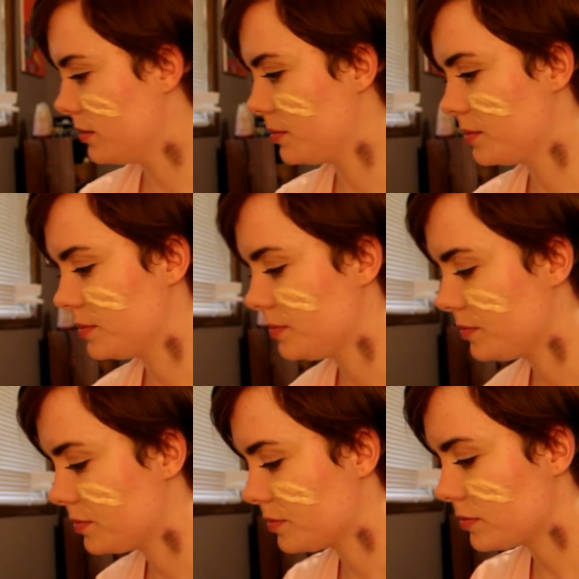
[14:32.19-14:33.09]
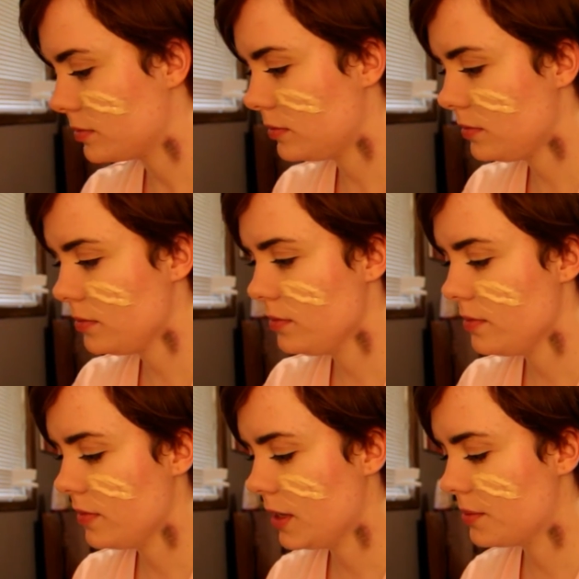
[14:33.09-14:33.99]
I'm
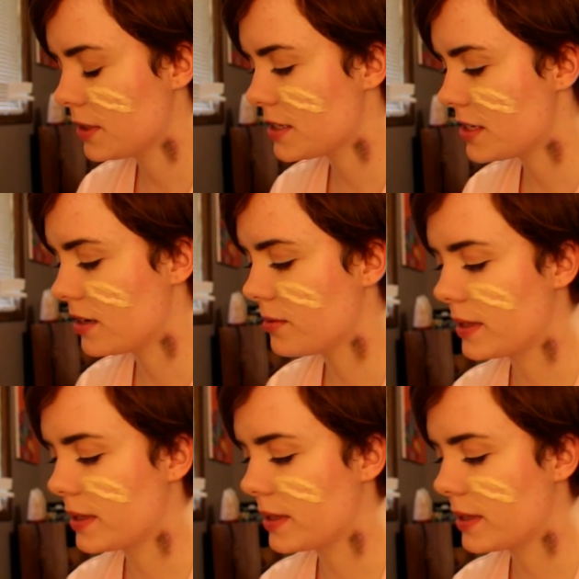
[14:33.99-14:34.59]
going to start